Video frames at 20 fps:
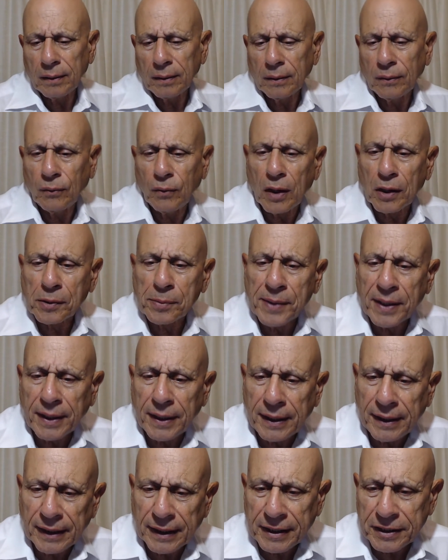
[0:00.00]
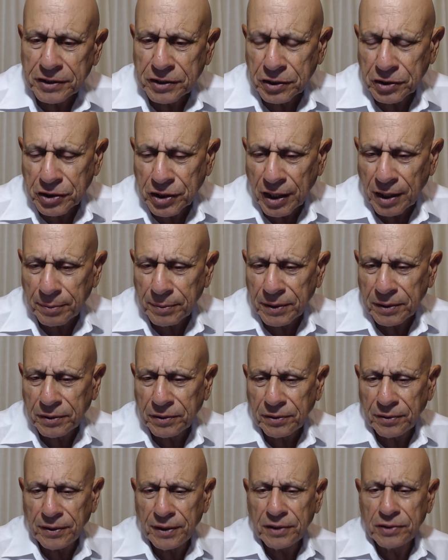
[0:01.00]
Welcome again, ladies and gentlemen,
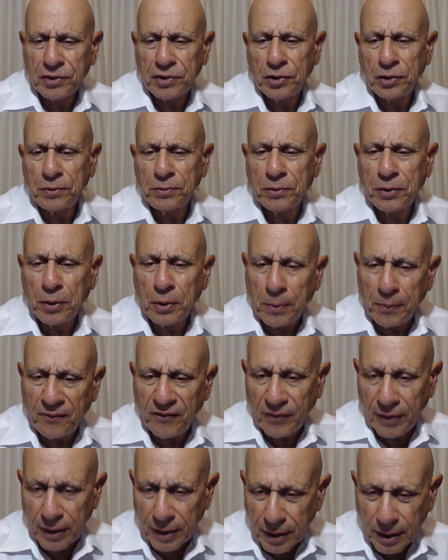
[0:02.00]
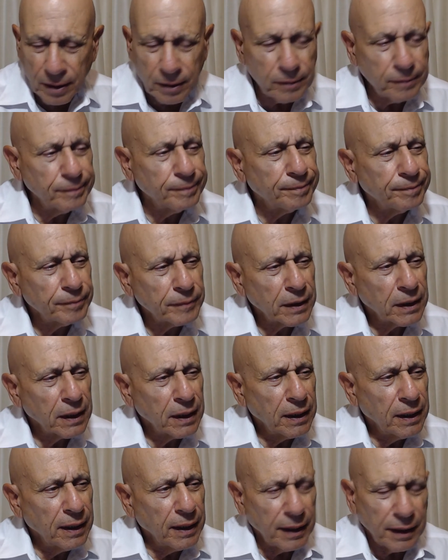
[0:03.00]
to this YouTube video
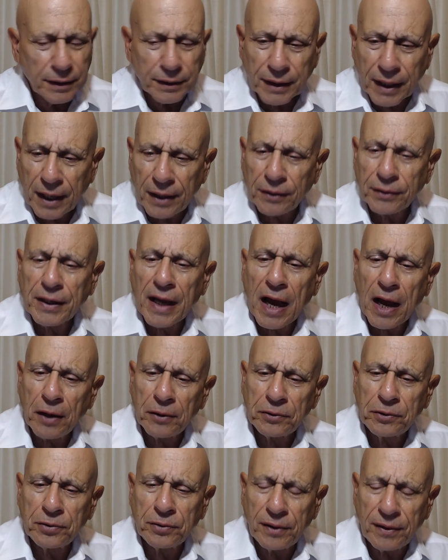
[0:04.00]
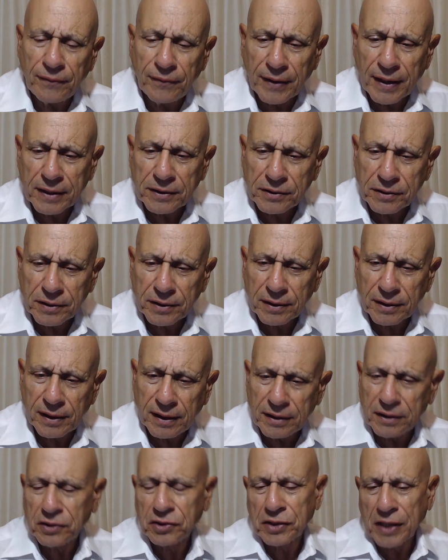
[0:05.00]
entitled How to Invest
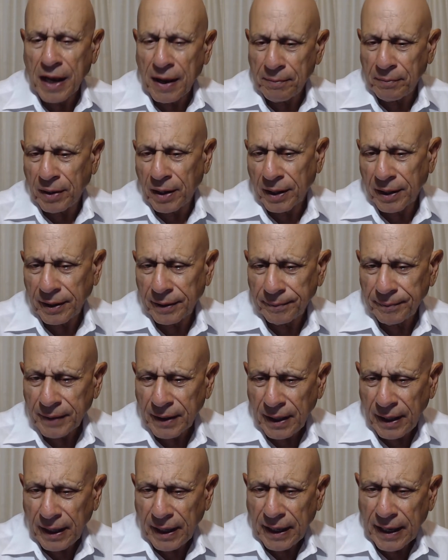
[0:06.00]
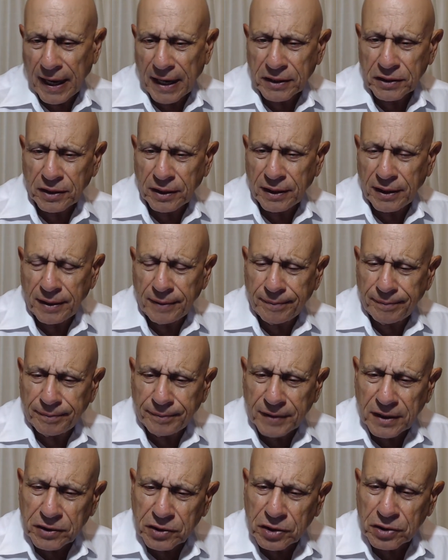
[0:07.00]
in the Stock Market. Actually,
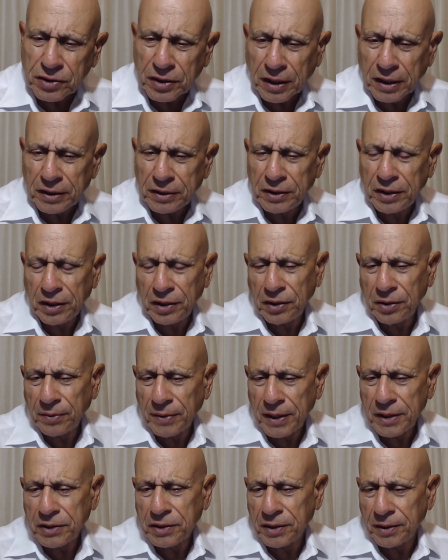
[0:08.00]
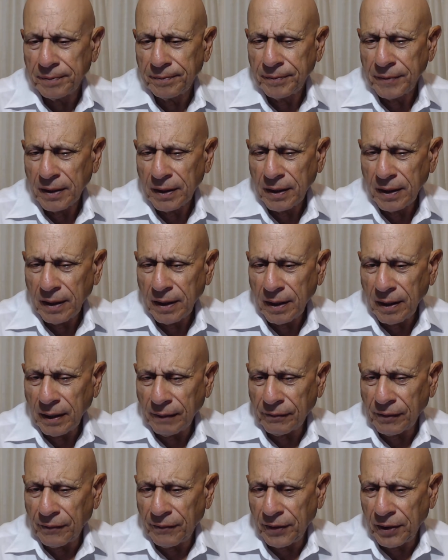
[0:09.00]
this is a continuation
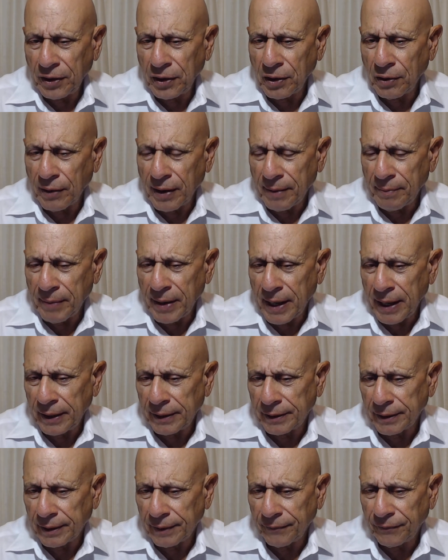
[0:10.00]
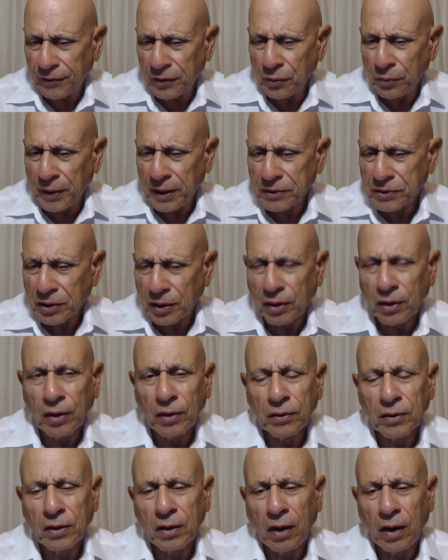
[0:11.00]
of a video I made a few weeks
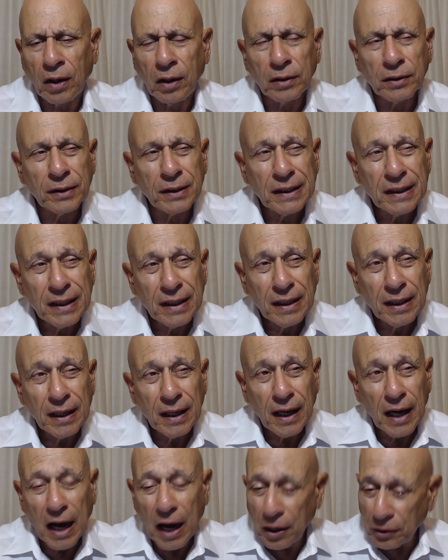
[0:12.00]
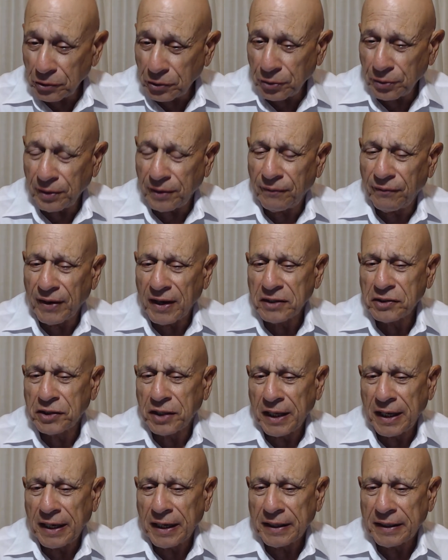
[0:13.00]
ago called How to Invest
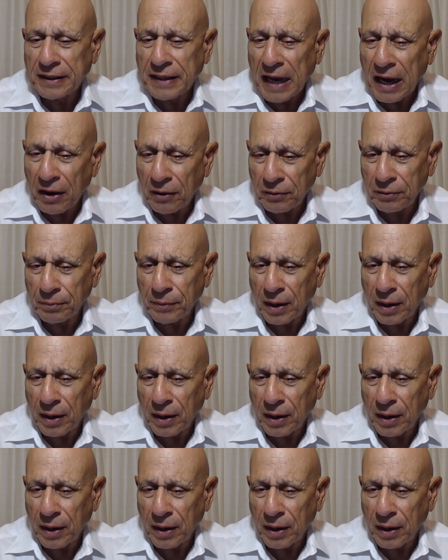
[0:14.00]
in a Down